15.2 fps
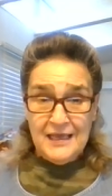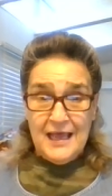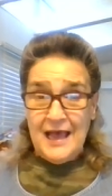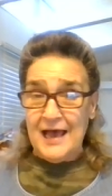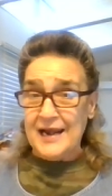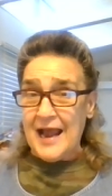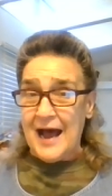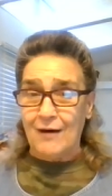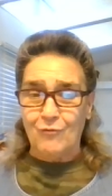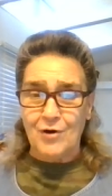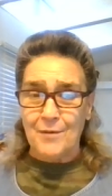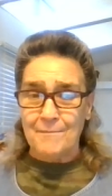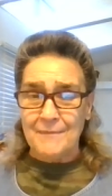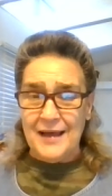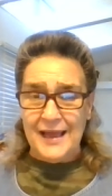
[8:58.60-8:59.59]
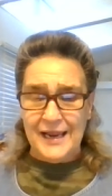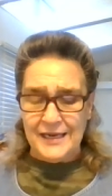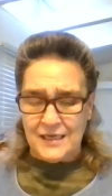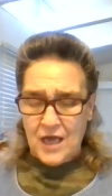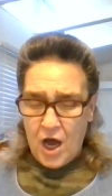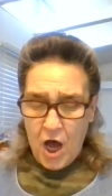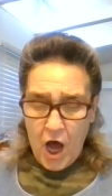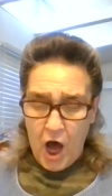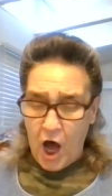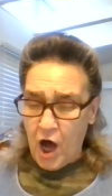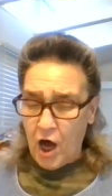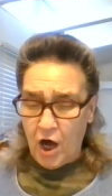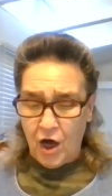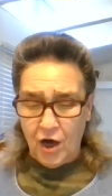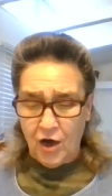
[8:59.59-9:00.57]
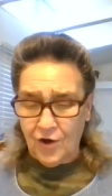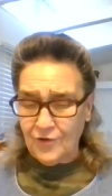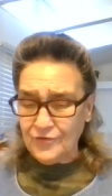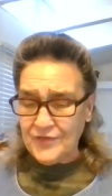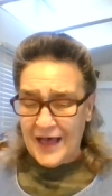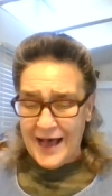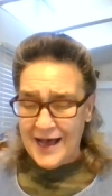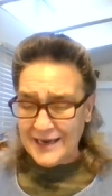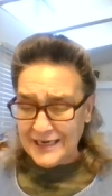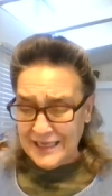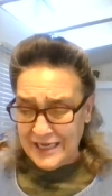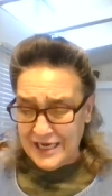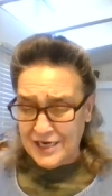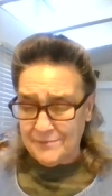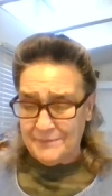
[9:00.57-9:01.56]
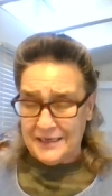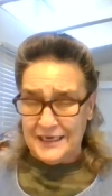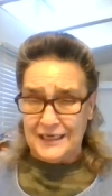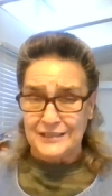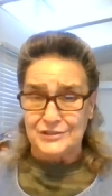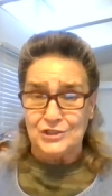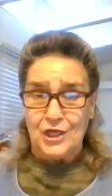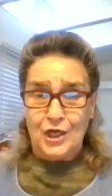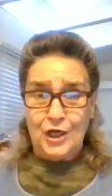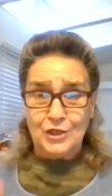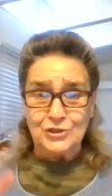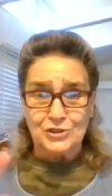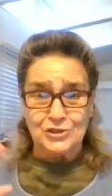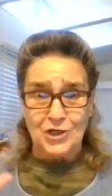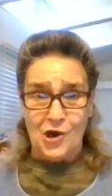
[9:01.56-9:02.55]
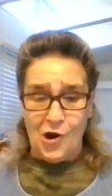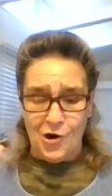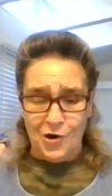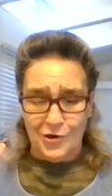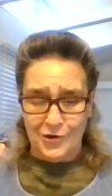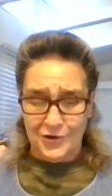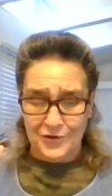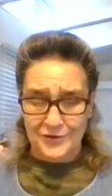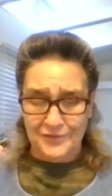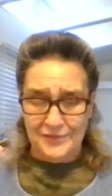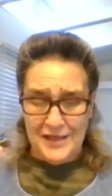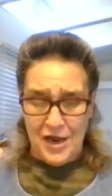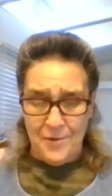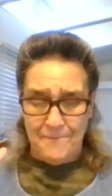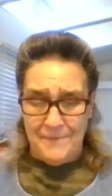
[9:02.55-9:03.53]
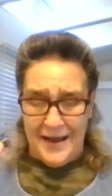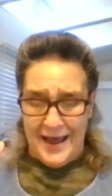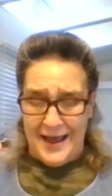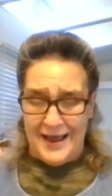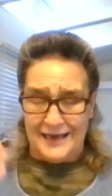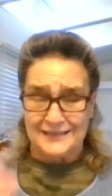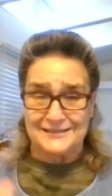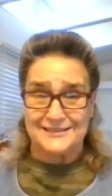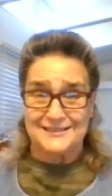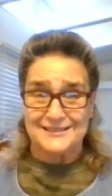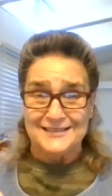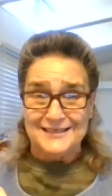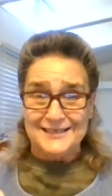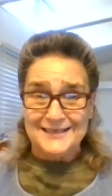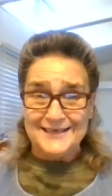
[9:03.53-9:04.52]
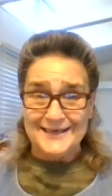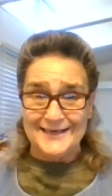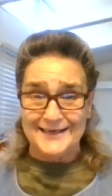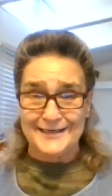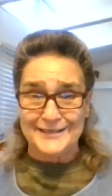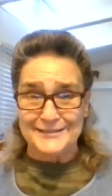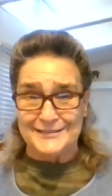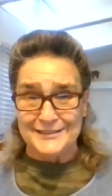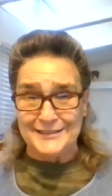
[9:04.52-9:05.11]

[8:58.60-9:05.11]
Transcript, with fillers: And I will make all thine enemies turn their backs unto